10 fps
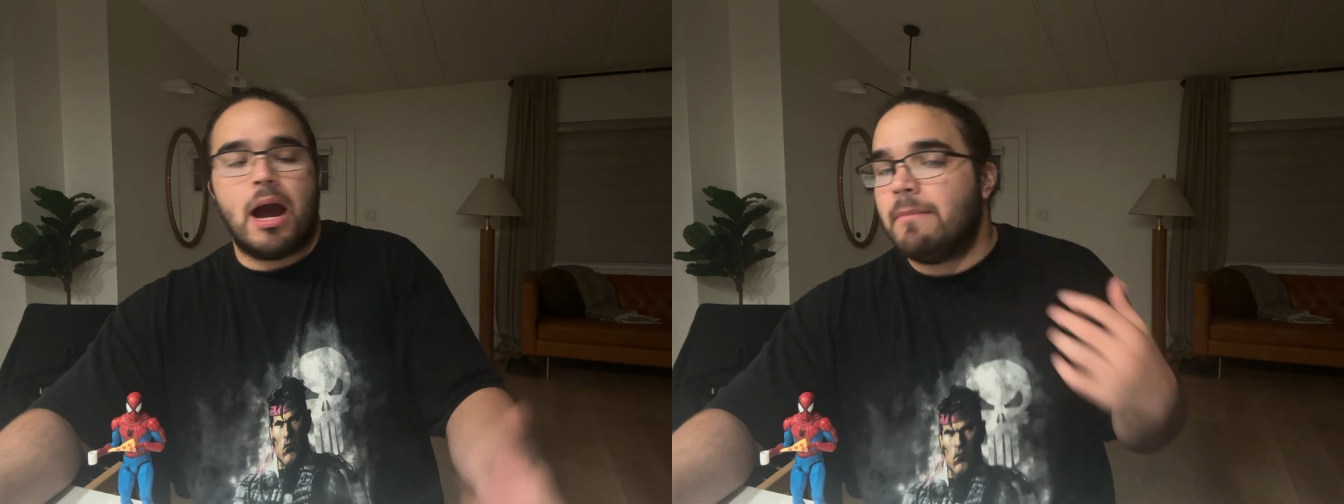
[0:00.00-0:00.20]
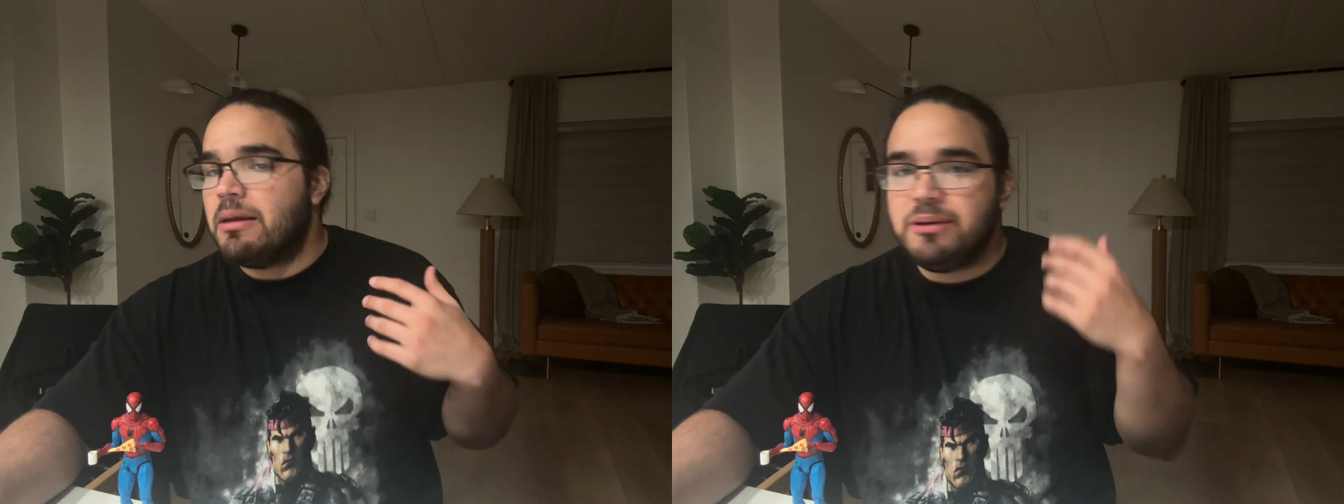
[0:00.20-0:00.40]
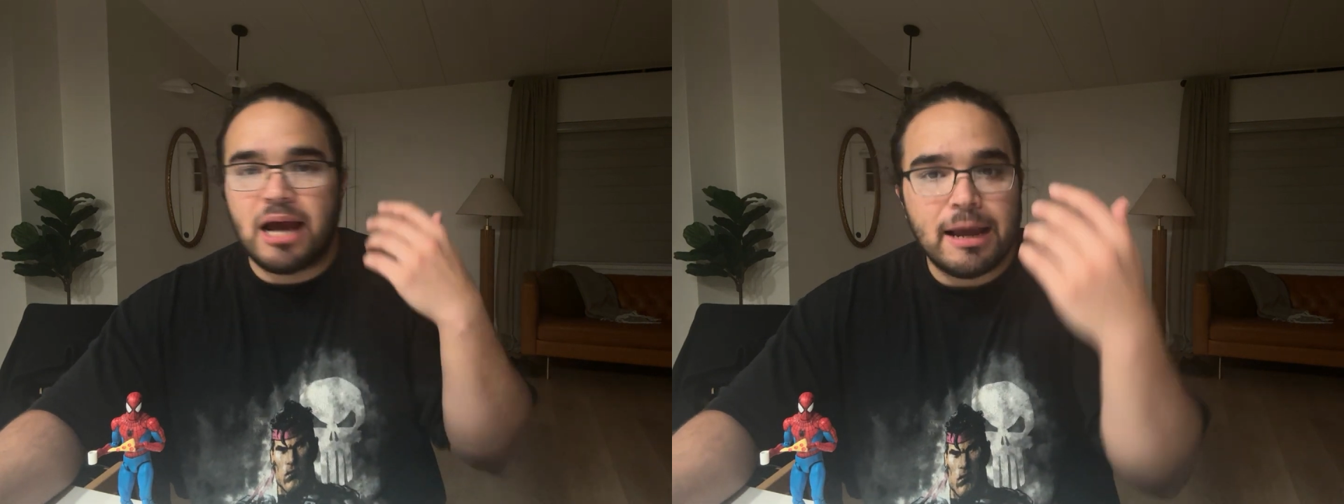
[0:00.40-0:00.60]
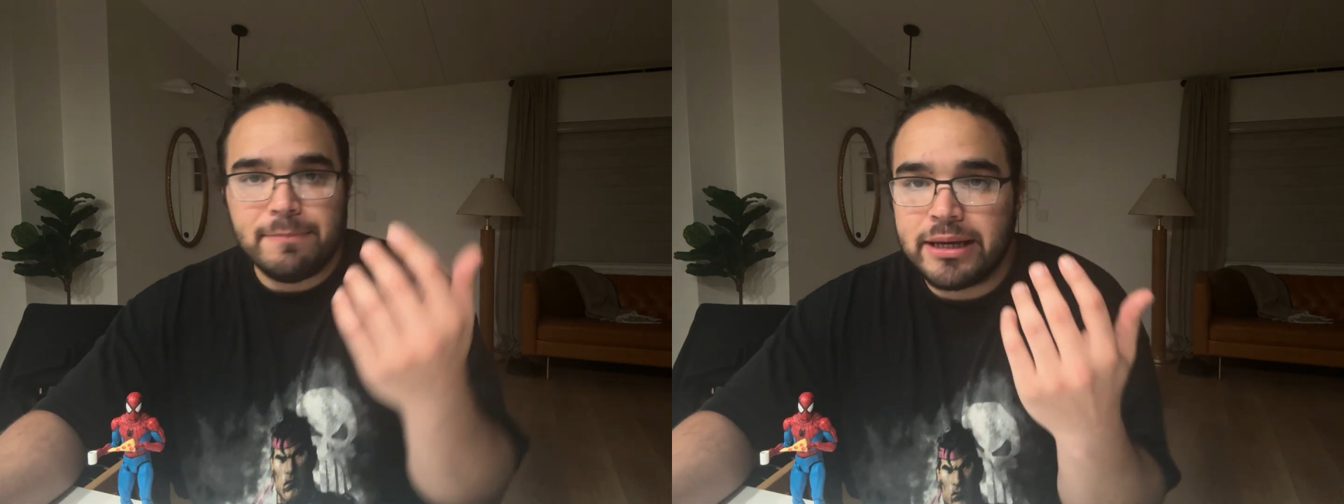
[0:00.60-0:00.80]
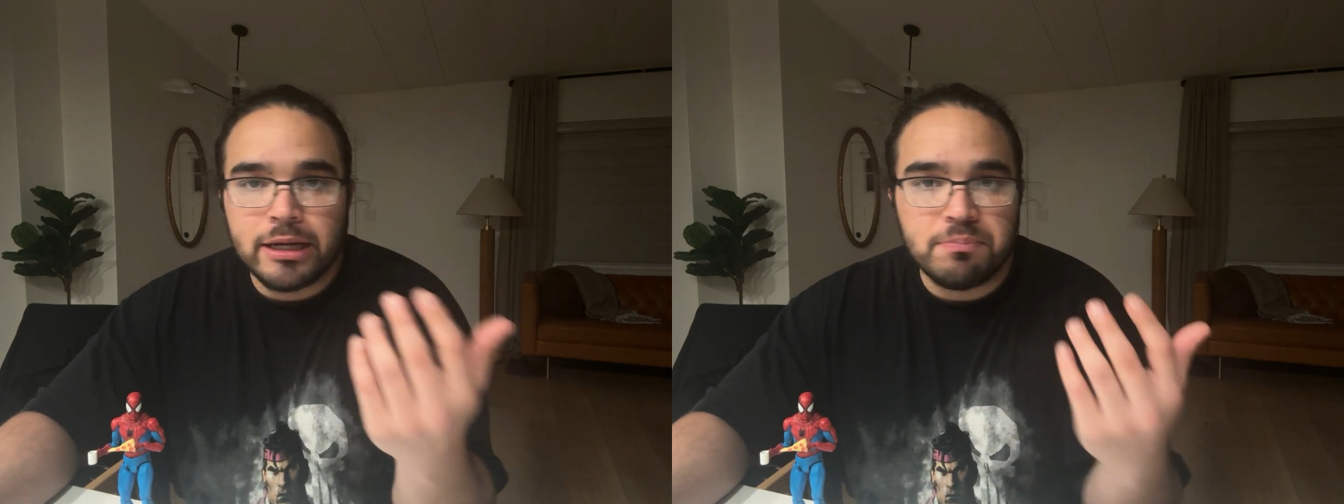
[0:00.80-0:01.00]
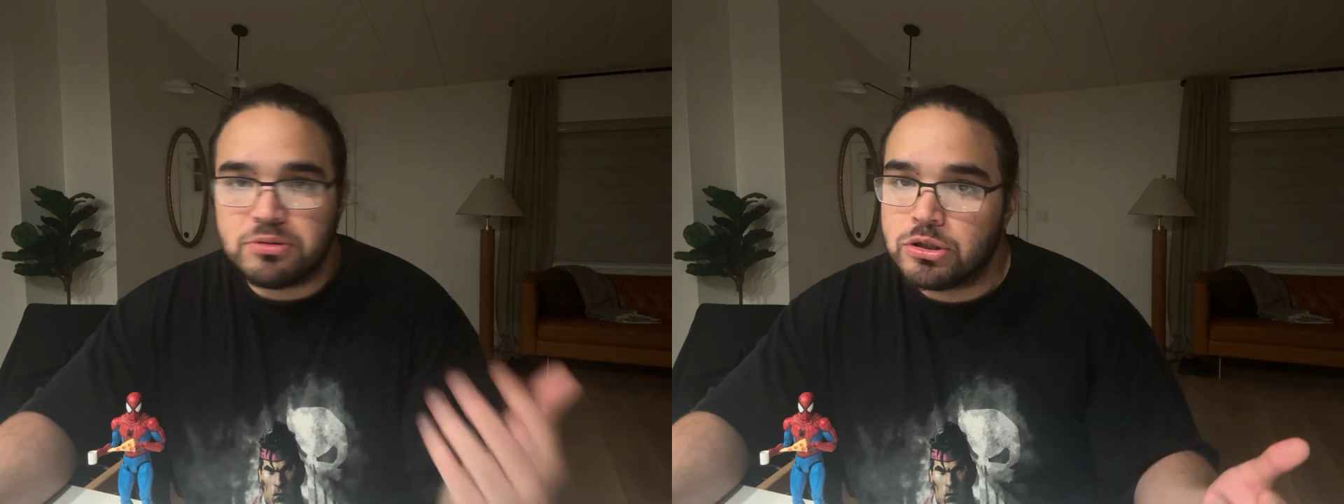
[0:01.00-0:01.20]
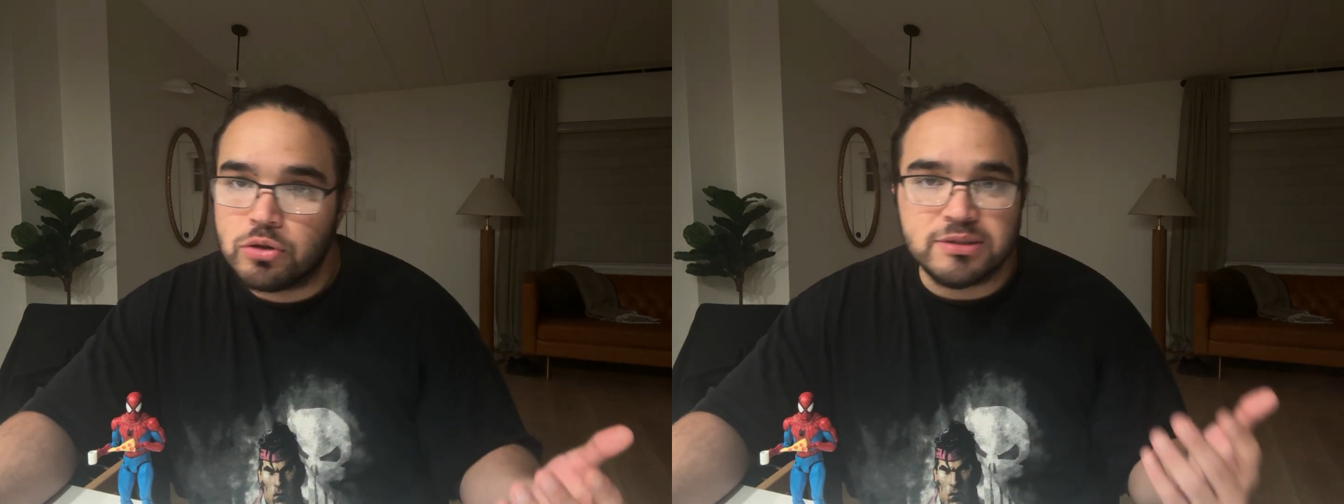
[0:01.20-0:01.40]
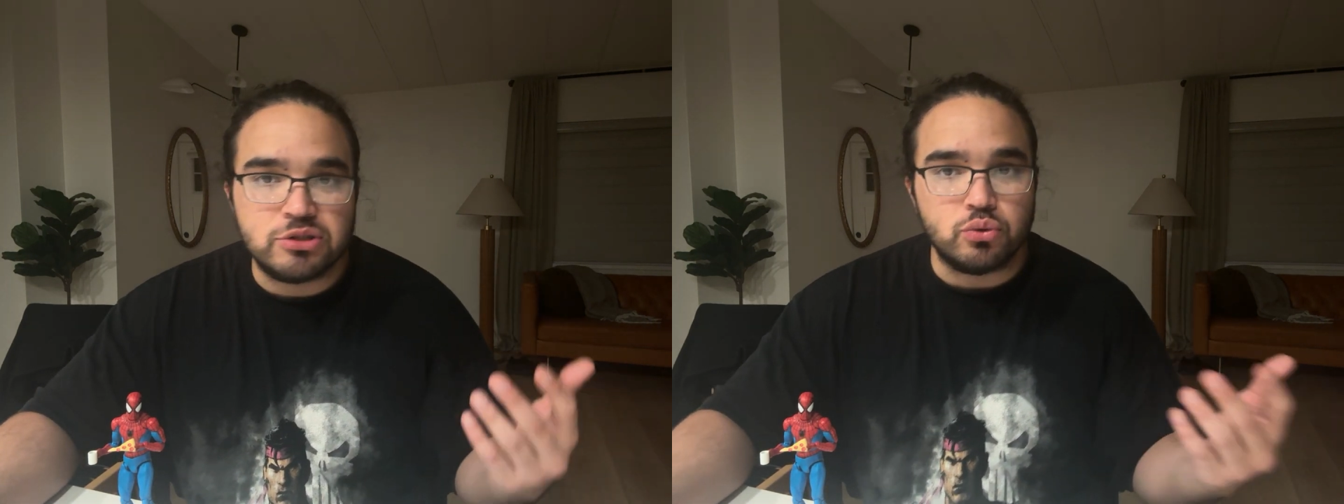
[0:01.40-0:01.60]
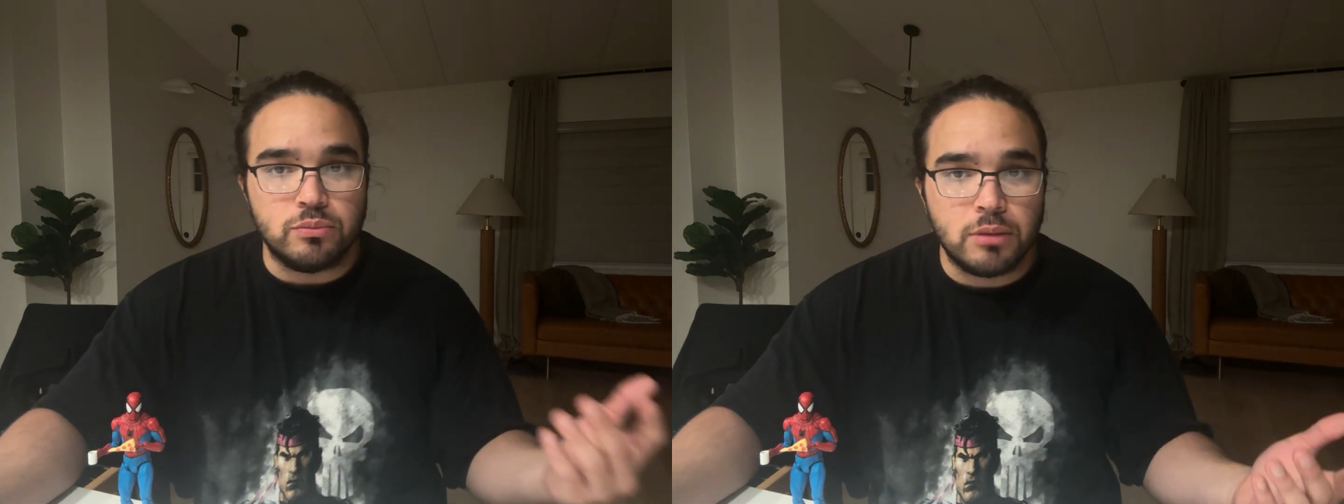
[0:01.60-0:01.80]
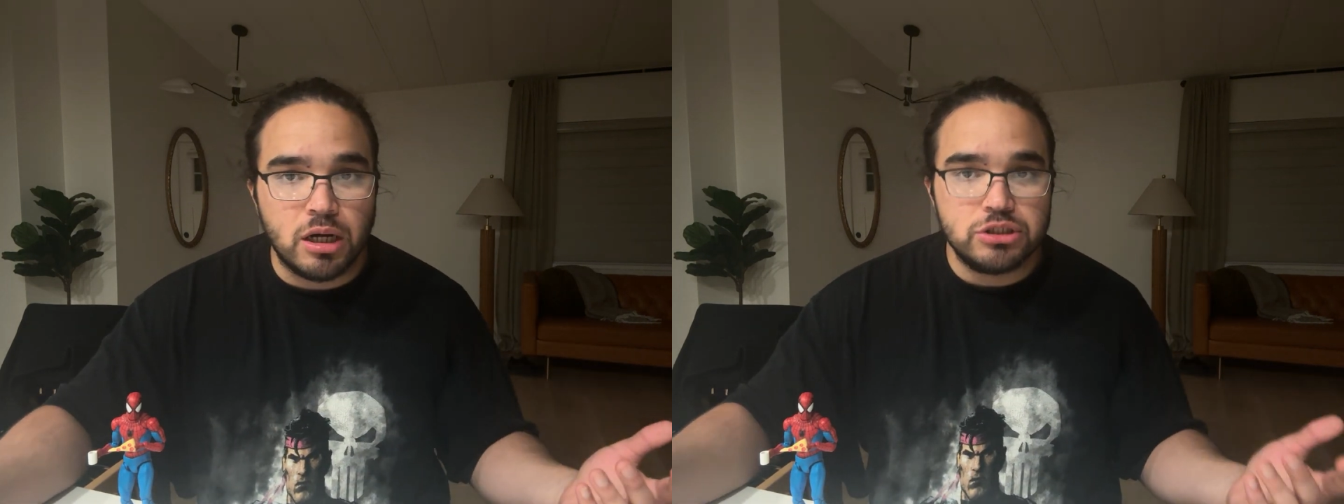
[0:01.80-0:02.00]
I might be hyping it up a little bit too
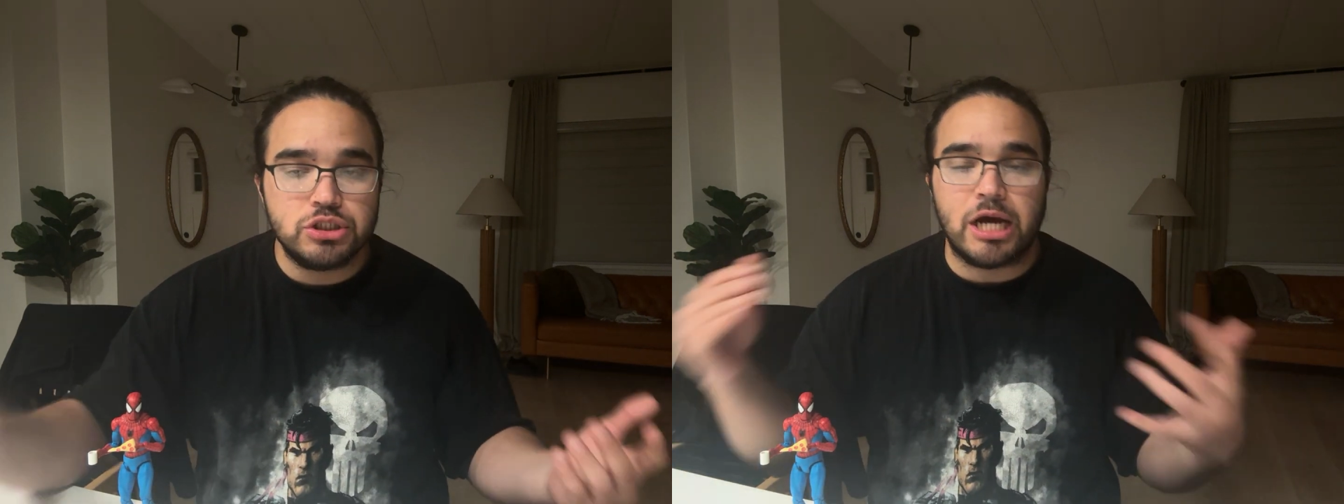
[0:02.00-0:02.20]
much.